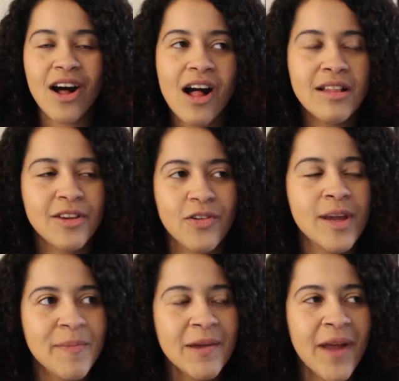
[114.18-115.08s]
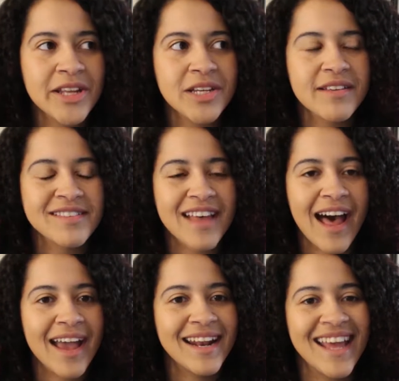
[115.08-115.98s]
All creepy Rachel
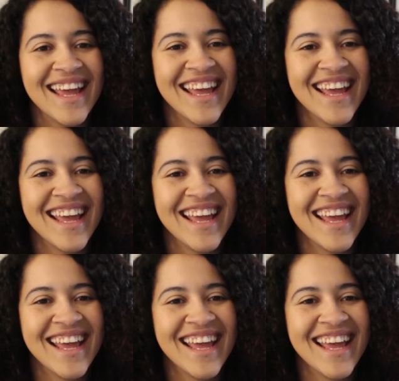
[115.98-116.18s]
aside,